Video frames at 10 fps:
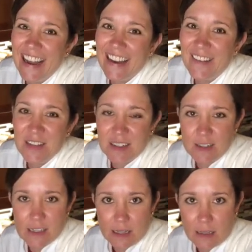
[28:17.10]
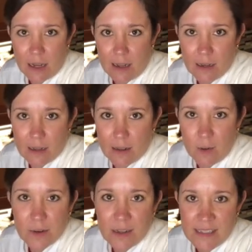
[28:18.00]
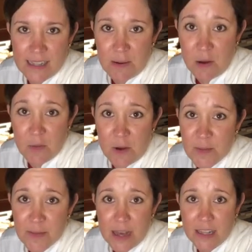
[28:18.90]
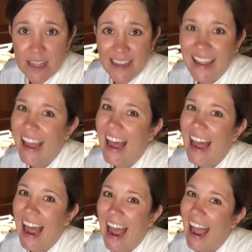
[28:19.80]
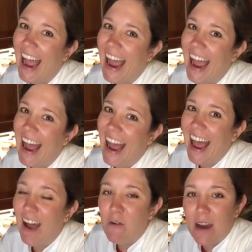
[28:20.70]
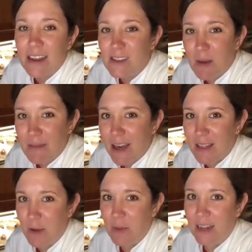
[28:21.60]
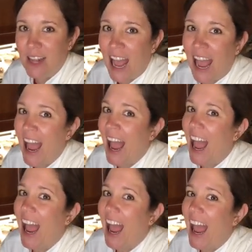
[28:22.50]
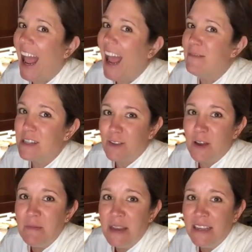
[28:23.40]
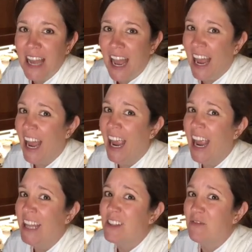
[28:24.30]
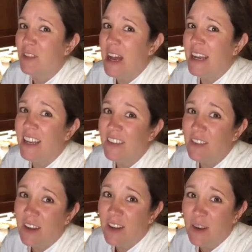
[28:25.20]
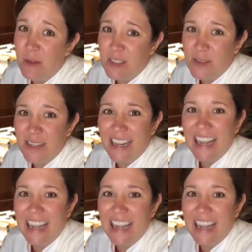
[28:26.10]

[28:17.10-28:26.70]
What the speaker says: No one looks like that. No one does that whole open mouth thing. Why does my mouth open? Am I screaming? Is a fly gonna come into it?